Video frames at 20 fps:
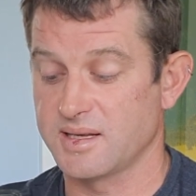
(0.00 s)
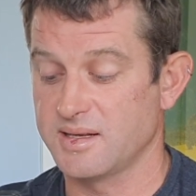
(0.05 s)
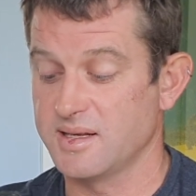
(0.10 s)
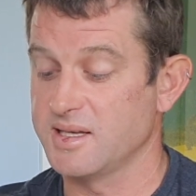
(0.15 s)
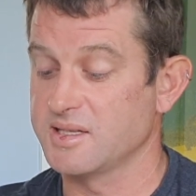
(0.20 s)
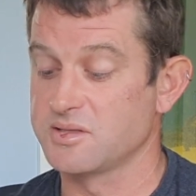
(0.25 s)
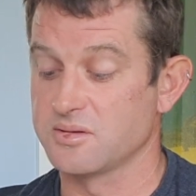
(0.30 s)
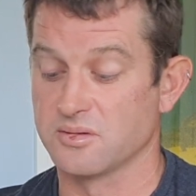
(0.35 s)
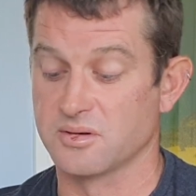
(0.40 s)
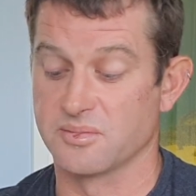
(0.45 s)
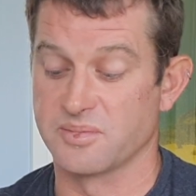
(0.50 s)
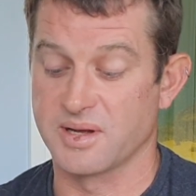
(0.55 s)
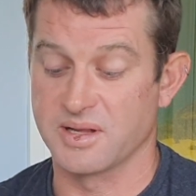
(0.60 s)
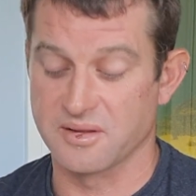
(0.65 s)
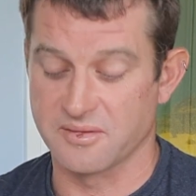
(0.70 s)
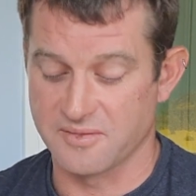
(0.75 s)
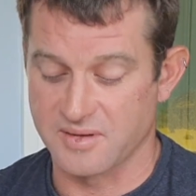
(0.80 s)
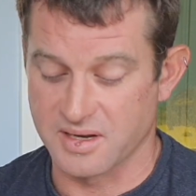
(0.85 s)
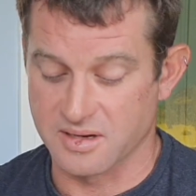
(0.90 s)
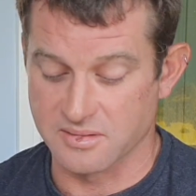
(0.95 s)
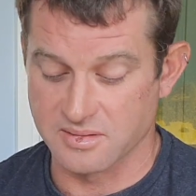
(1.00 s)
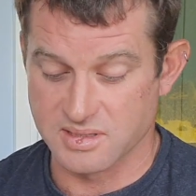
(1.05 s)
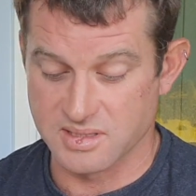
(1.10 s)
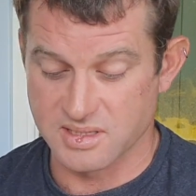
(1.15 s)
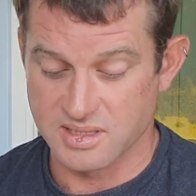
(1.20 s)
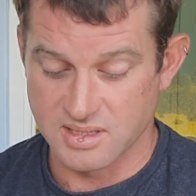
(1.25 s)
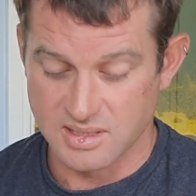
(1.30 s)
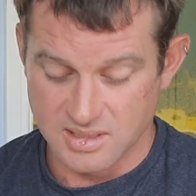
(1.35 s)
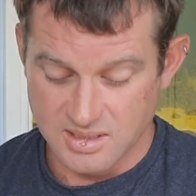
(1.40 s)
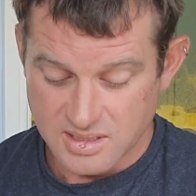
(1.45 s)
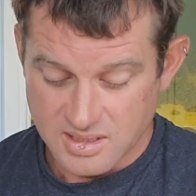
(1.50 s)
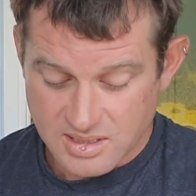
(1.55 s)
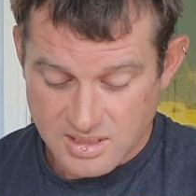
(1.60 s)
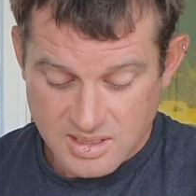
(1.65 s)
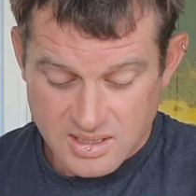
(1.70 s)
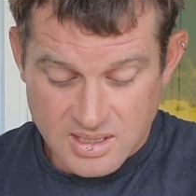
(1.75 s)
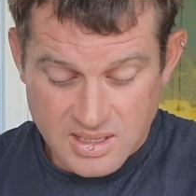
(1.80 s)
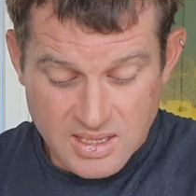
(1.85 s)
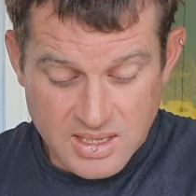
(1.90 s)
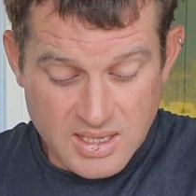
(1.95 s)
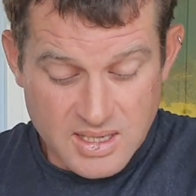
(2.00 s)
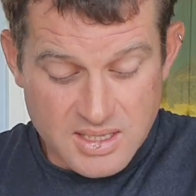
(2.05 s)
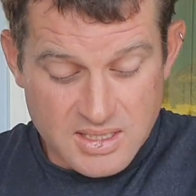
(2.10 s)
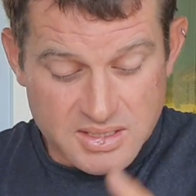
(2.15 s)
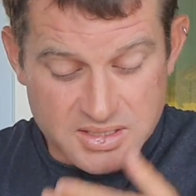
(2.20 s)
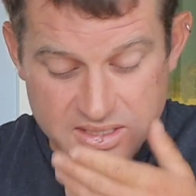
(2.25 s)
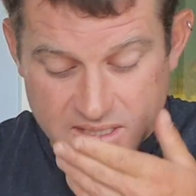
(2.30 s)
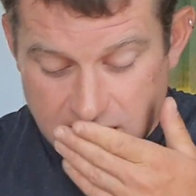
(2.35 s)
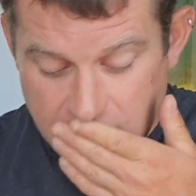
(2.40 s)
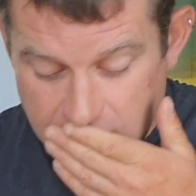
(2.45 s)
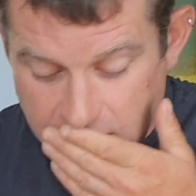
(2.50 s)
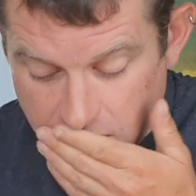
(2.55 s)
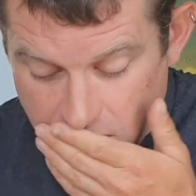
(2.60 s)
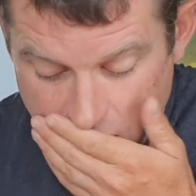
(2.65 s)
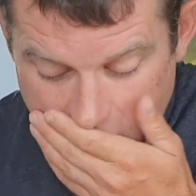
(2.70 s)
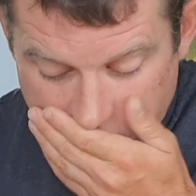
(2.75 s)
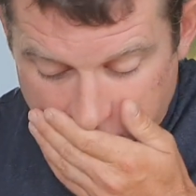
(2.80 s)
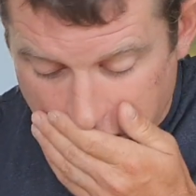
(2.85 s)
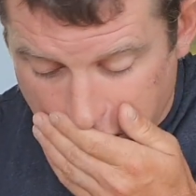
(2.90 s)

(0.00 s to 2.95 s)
It's all about the floats. So,